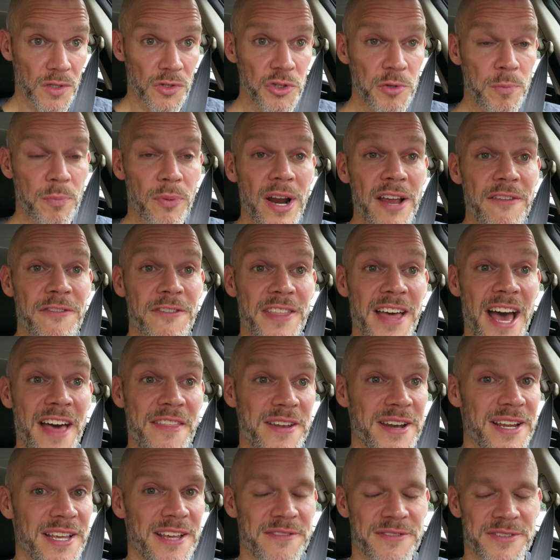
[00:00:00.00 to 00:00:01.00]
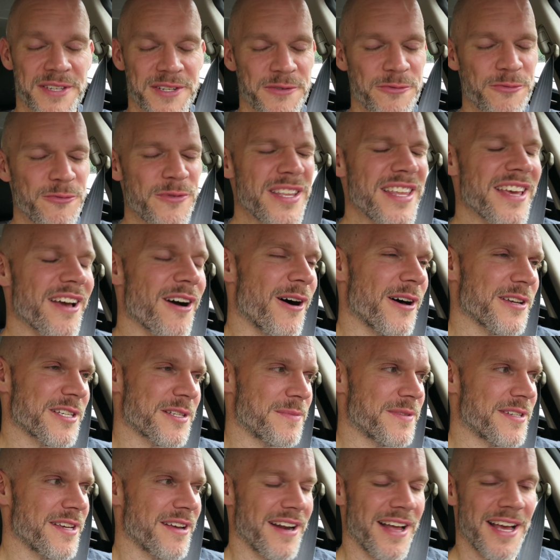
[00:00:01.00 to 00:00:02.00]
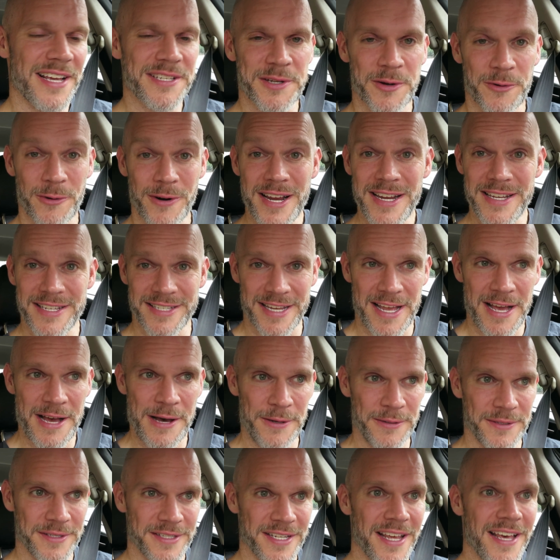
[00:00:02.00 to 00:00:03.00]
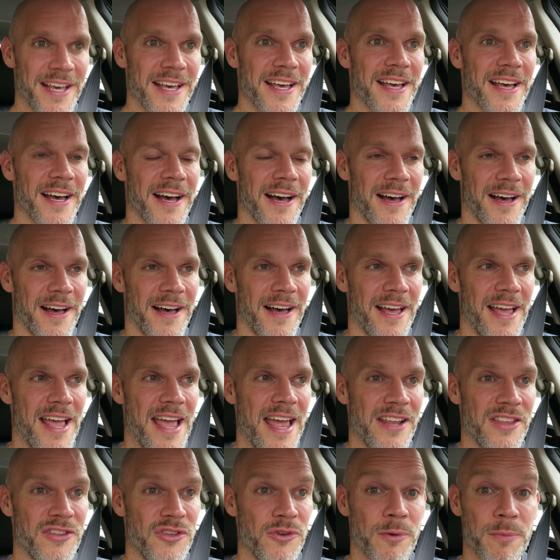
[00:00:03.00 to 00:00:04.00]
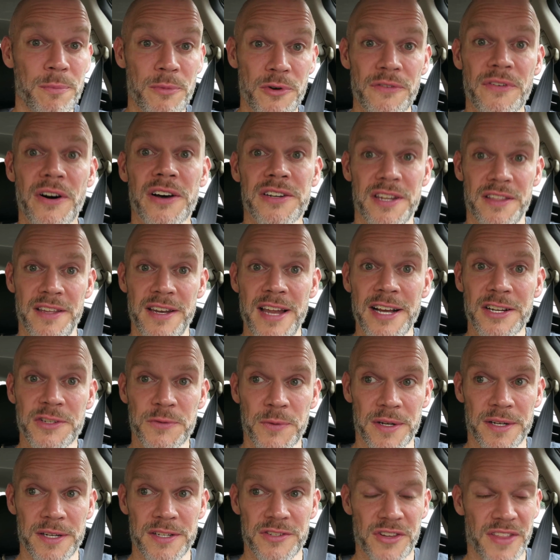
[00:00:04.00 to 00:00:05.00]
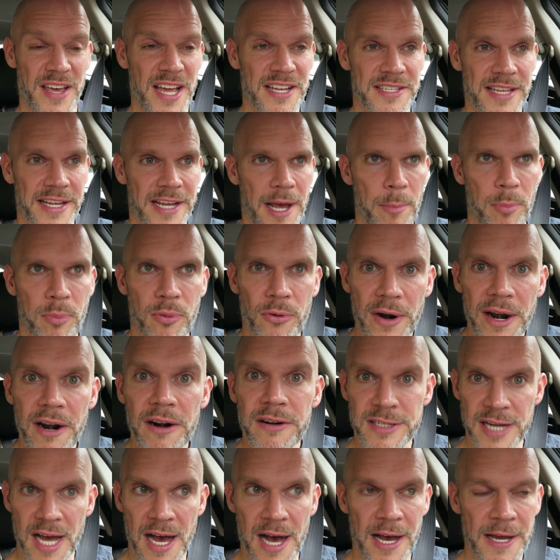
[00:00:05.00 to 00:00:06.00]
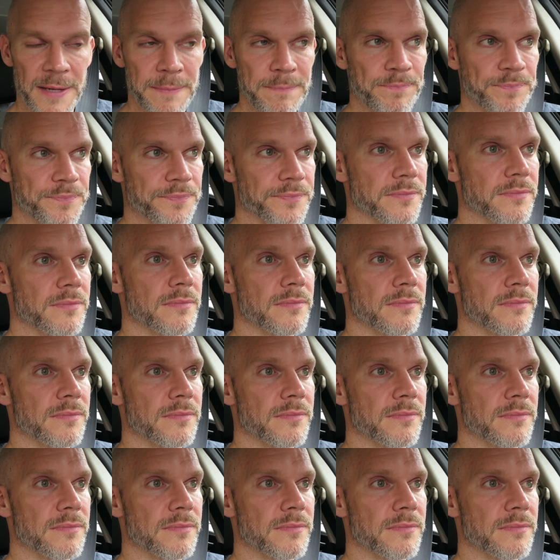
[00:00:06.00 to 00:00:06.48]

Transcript: You pray for that, then it gives this really awesome sound. It has great sound. Uh, and you move on to the next one. So that's like a prayer time.